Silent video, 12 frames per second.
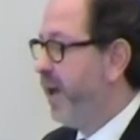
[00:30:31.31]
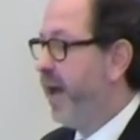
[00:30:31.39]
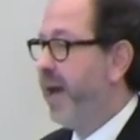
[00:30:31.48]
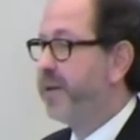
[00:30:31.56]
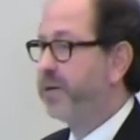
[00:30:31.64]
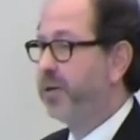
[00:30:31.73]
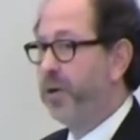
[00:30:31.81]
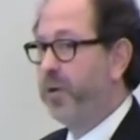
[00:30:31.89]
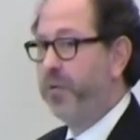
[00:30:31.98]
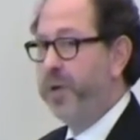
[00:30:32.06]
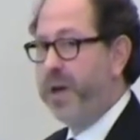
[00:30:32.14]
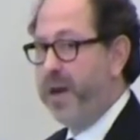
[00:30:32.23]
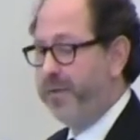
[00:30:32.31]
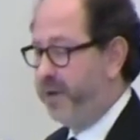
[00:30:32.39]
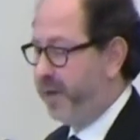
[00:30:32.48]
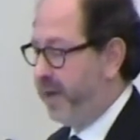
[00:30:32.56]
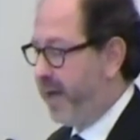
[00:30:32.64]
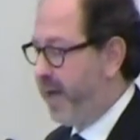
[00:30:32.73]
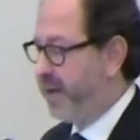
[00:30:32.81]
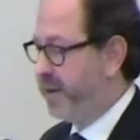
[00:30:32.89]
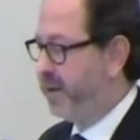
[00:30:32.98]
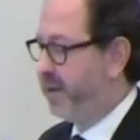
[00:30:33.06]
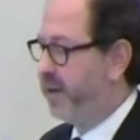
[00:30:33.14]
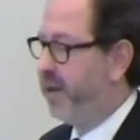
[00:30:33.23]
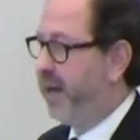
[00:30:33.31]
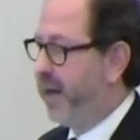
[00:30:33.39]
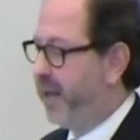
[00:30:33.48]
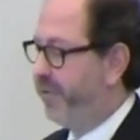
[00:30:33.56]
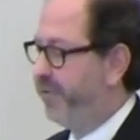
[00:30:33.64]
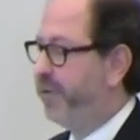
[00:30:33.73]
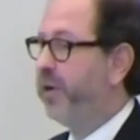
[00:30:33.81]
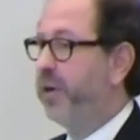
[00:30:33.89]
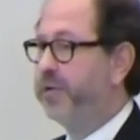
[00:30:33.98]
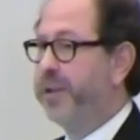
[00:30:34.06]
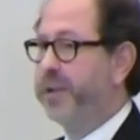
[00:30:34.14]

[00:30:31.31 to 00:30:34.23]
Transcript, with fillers: And so we have analyzed uh, half of this